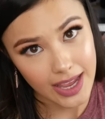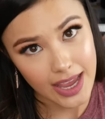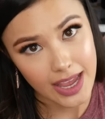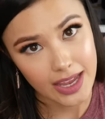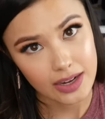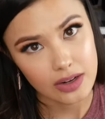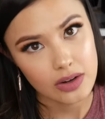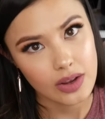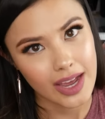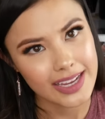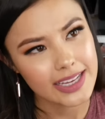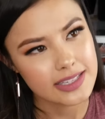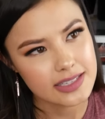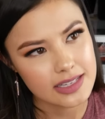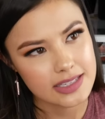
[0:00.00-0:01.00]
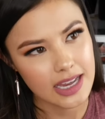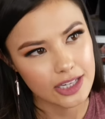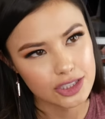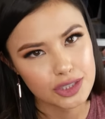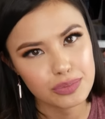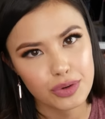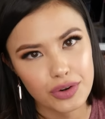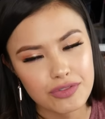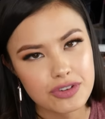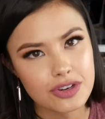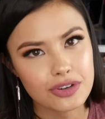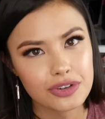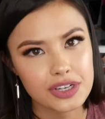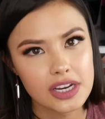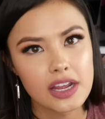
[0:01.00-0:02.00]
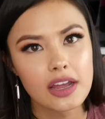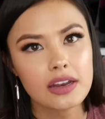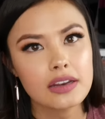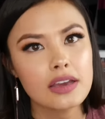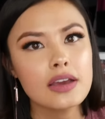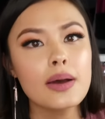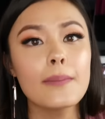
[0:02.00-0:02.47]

And I guess it's actually more of an ingredient,